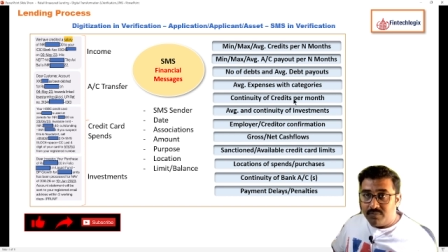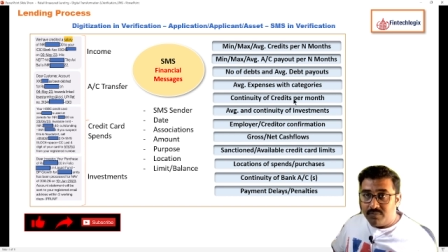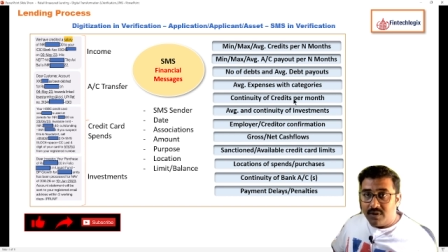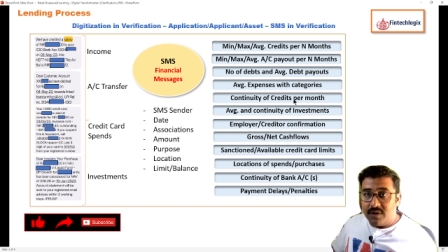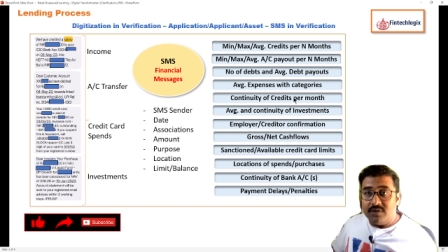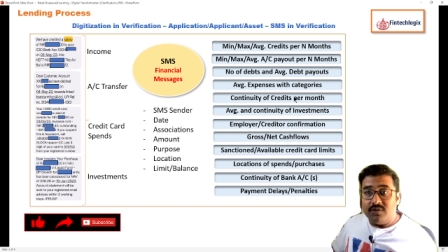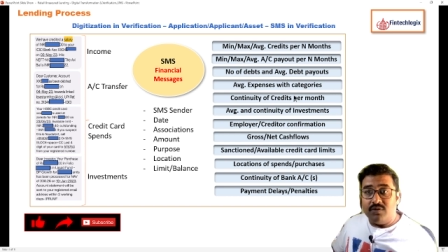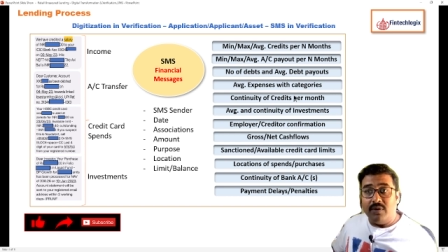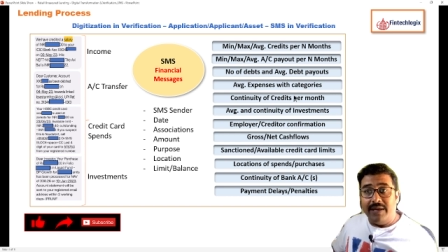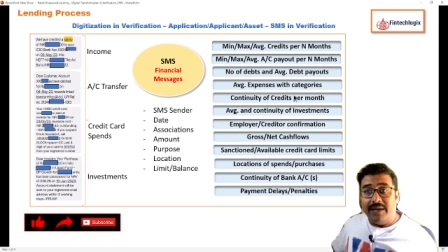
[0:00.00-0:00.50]

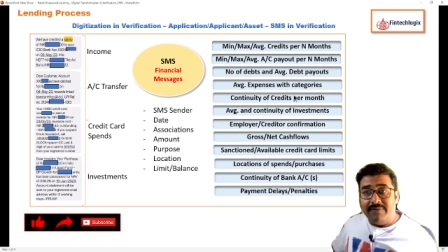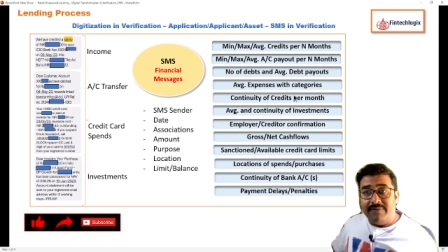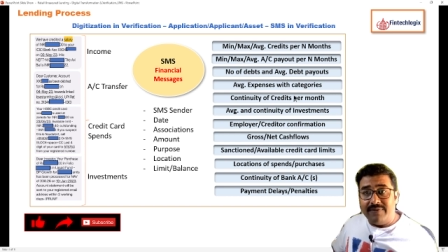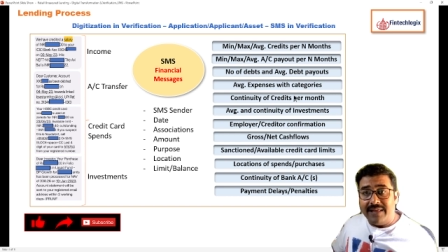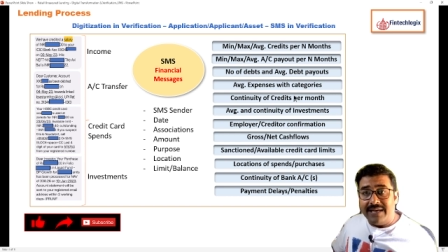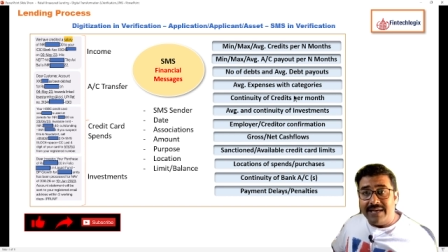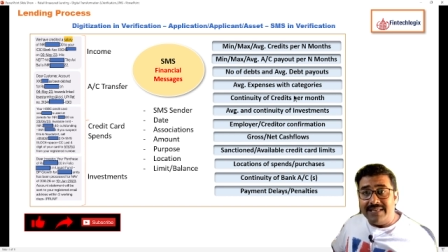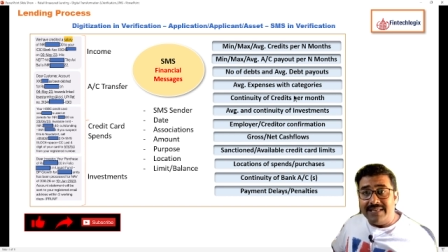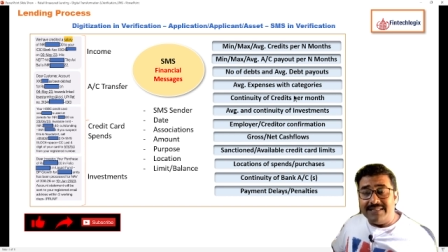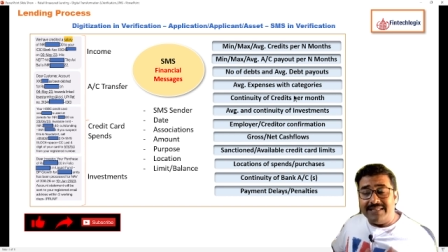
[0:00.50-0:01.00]
So if there
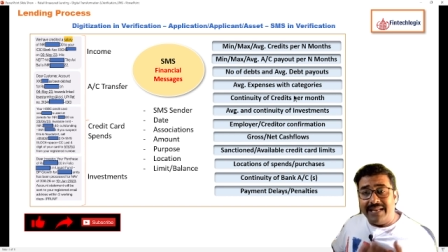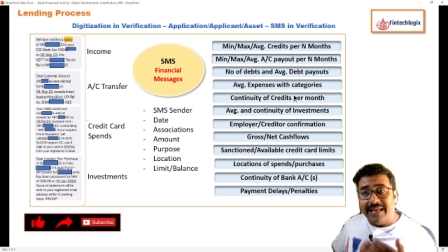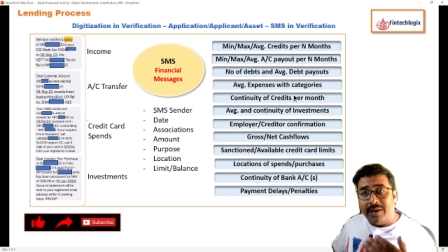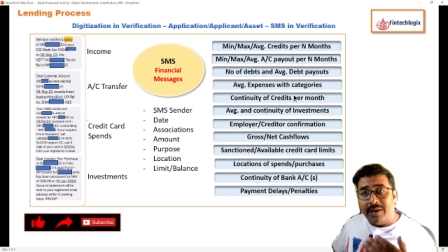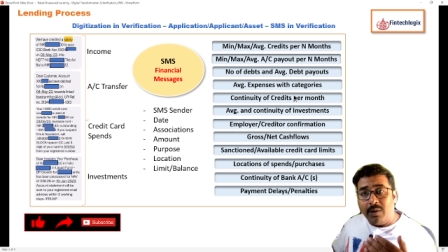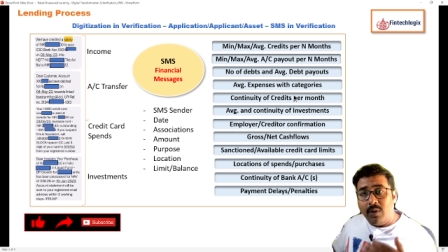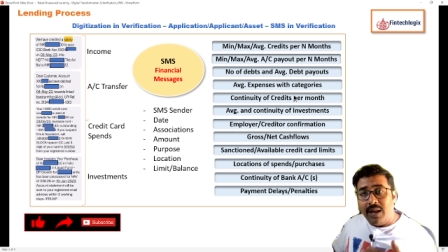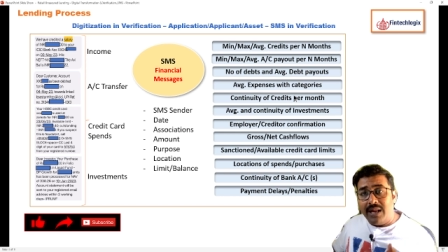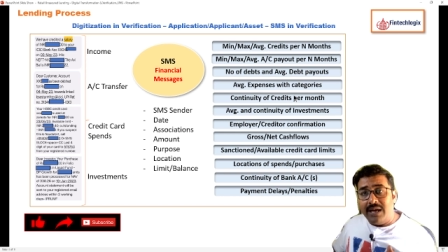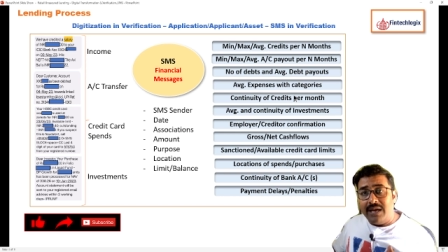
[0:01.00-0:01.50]
is
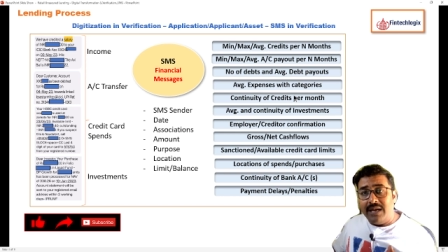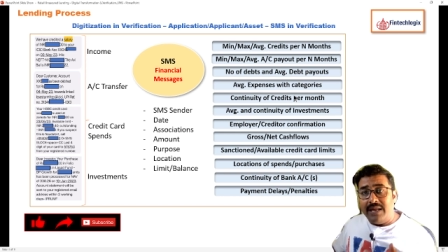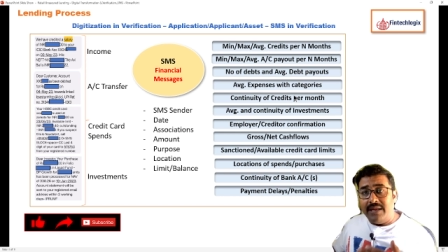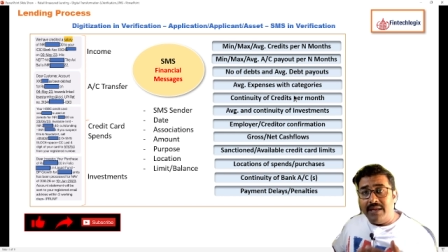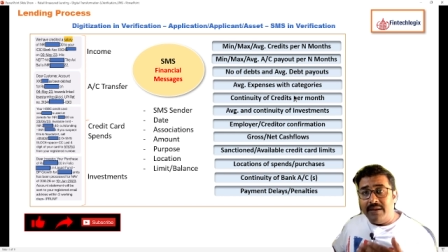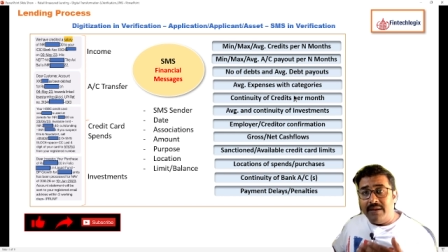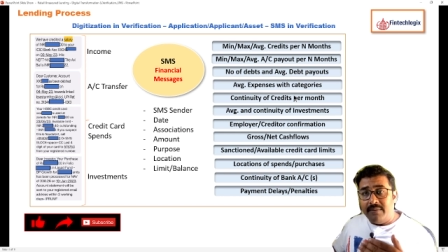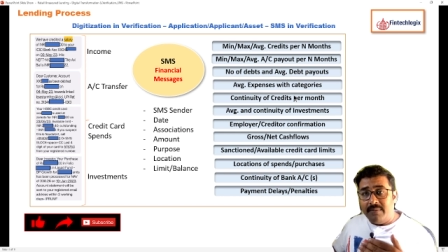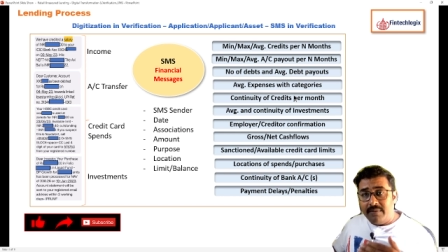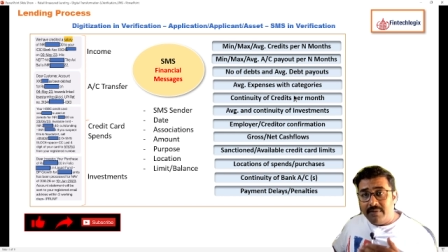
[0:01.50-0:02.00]
regularly
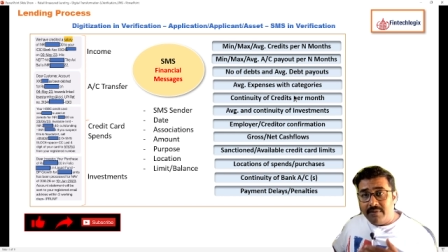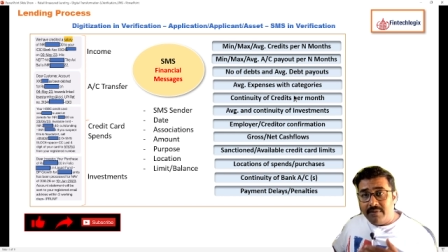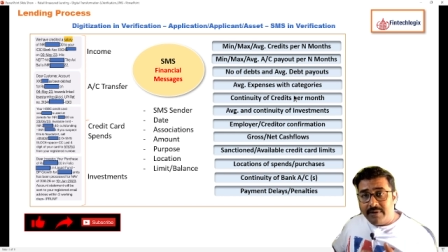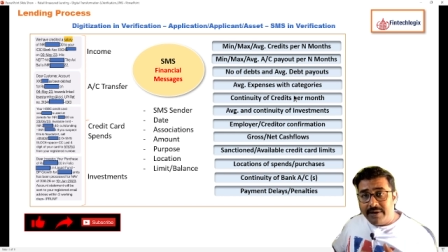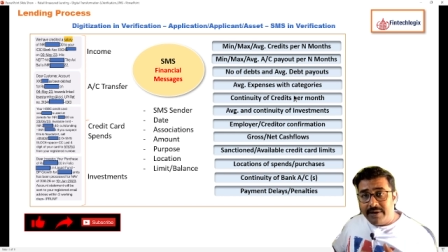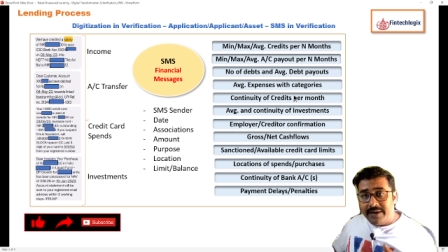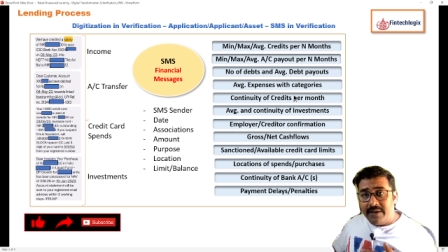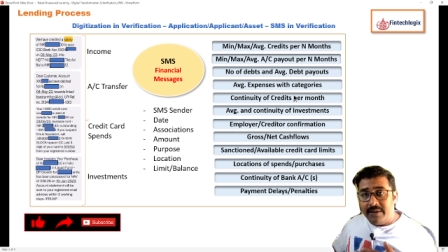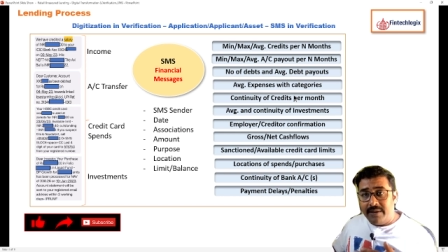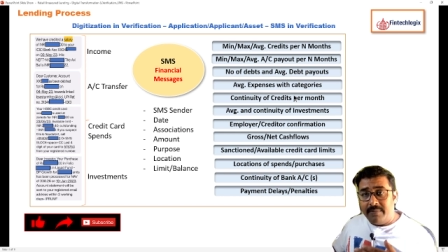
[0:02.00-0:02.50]

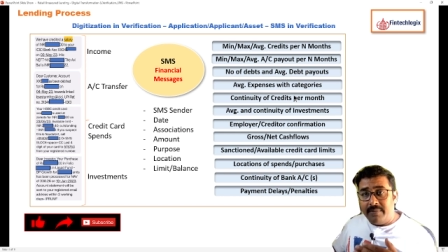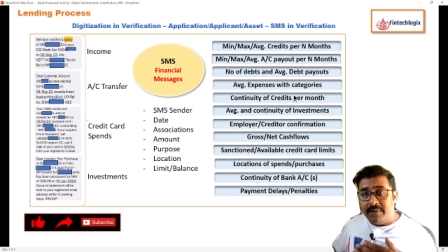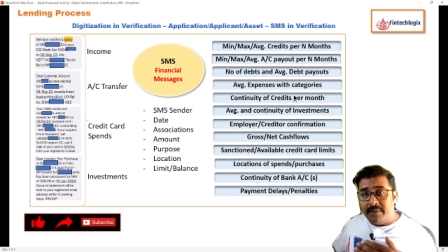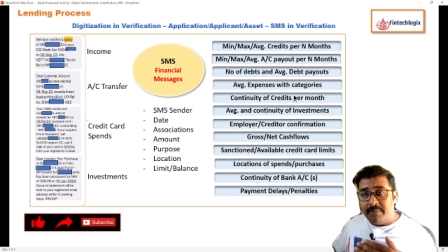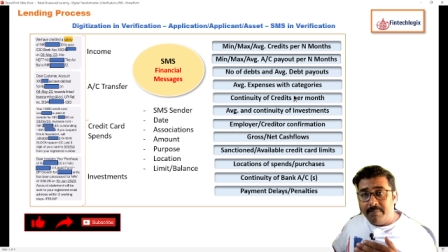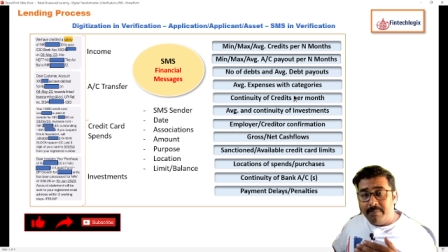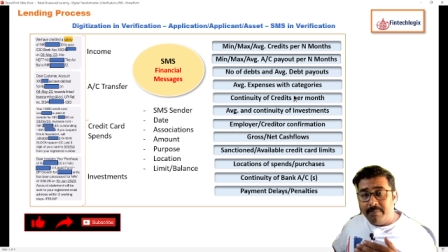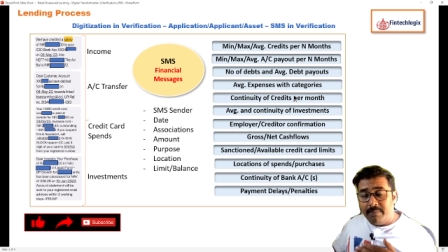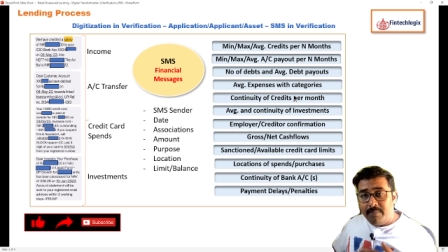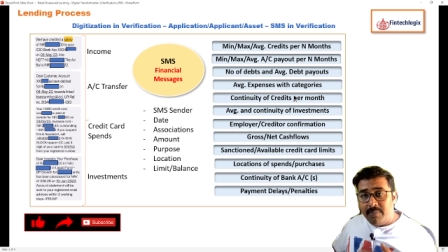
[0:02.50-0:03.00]

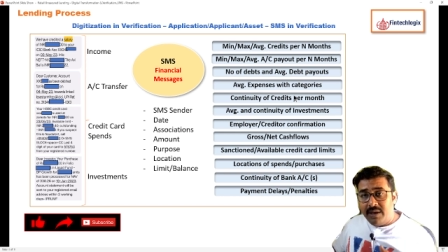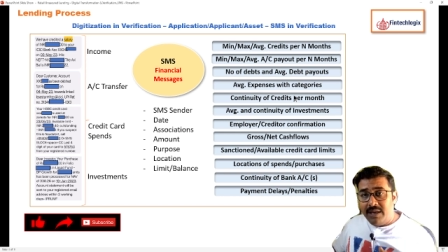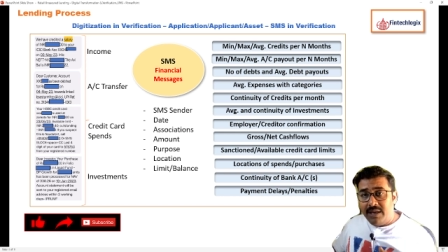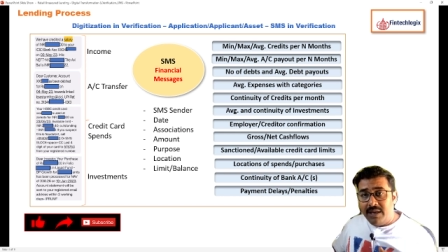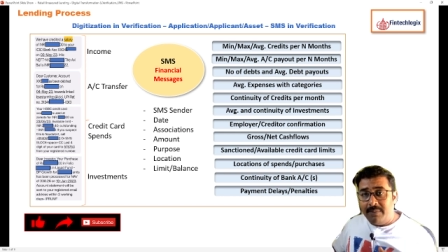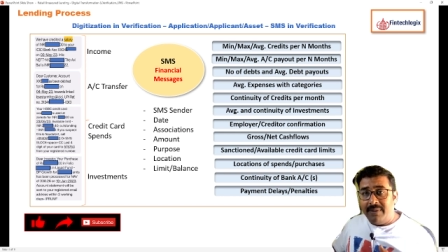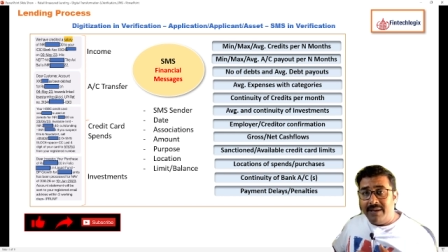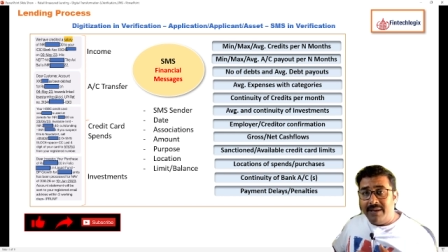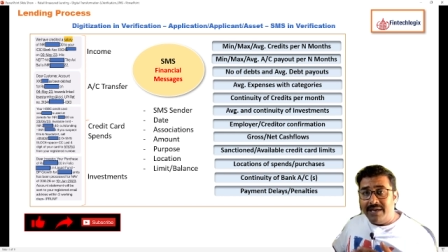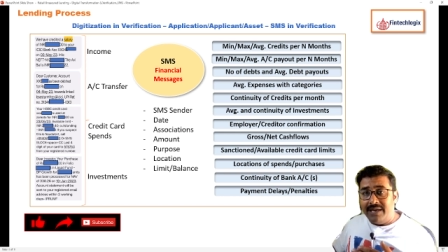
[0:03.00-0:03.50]
money
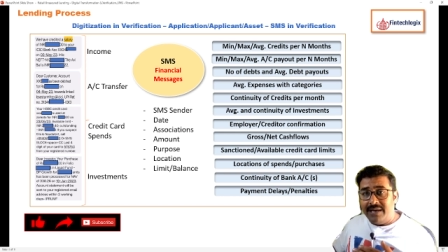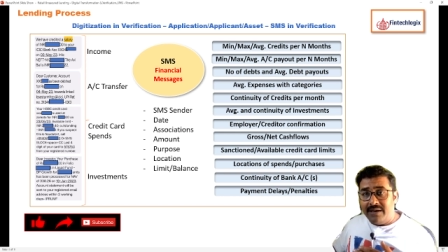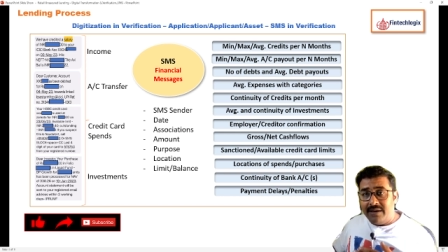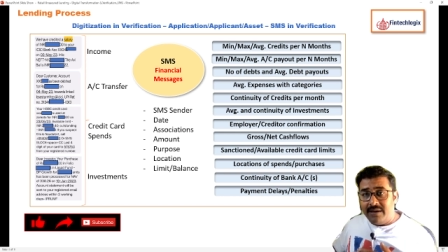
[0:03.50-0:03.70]
being